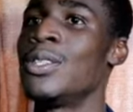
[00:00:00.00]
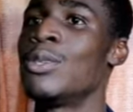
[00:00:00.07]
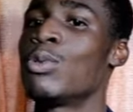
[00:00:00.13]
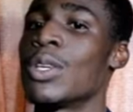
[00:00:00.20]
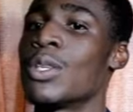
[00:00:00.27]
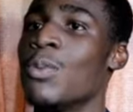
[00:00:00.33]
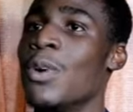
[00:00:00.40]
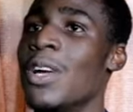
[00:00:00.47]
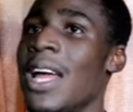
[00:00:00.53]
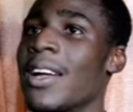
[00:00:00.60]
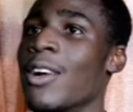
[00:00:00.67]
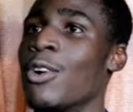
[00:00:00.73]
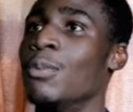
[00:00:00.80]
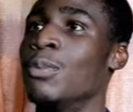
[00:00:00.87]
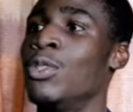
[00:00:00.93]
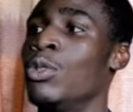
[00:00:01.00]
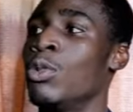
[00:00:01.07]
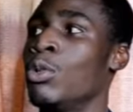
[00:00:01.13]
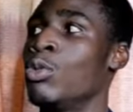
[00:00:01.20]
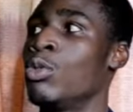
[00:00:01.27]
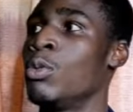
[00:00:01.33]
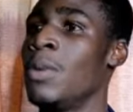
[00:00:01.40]
It was more like a
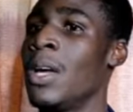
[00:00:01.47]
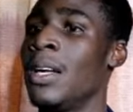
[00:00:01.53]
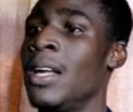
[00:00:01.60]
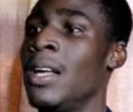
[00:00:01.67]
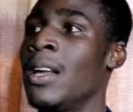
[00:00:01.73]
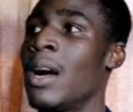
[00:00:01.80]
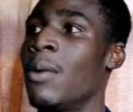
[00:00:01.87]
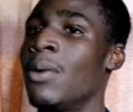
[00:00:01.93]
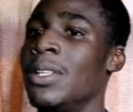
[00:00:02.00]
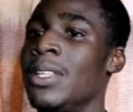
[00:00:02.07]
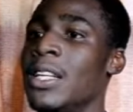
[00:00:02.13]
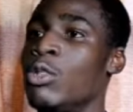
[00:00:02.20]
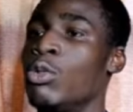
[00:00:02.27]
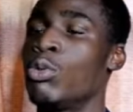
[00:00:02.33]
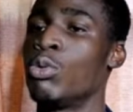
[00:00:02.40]
competition to me, and then I wanted